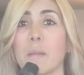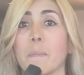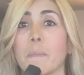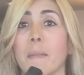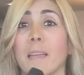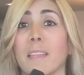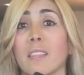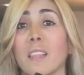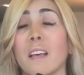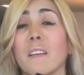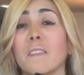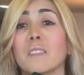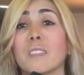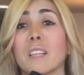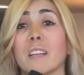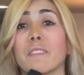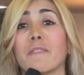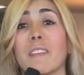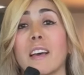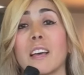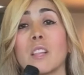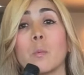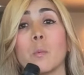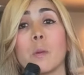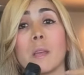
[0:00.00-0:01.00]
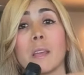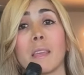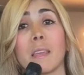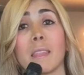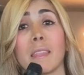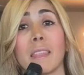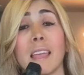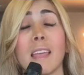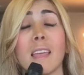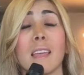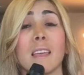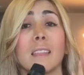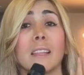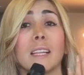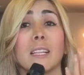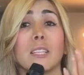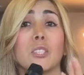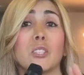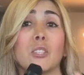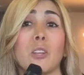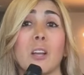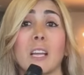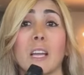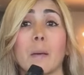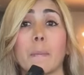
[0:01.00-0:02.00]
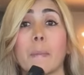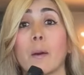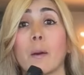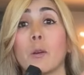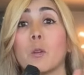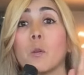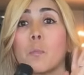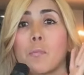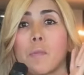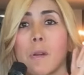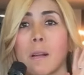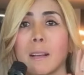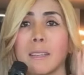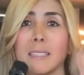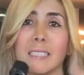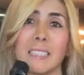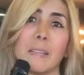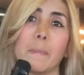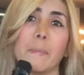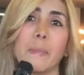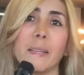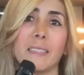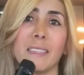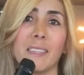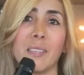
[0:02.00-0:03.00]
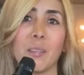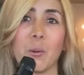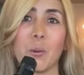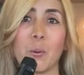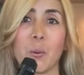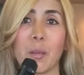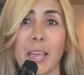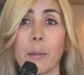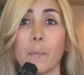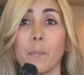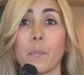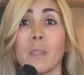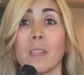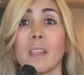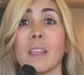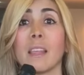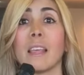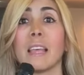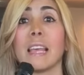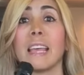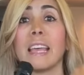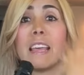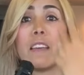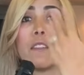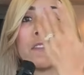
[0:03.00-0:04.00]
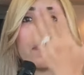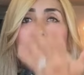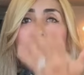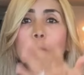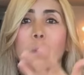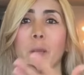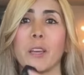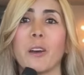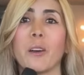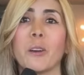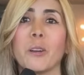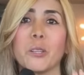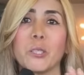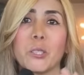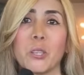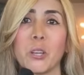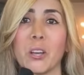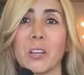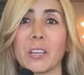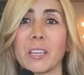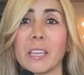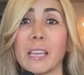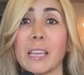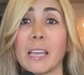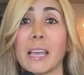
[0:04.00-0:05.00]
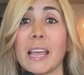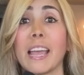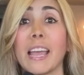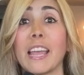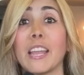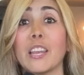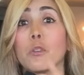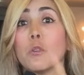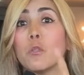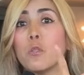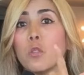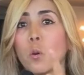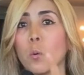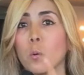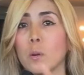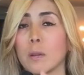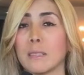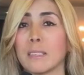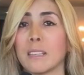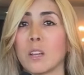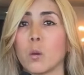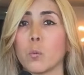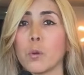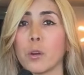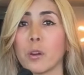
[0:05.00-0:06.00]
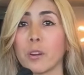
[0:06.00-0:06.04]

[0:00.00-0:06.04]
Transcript: my loves, the following thing, let's talk about proximity, okay? If we are talking and you notice that we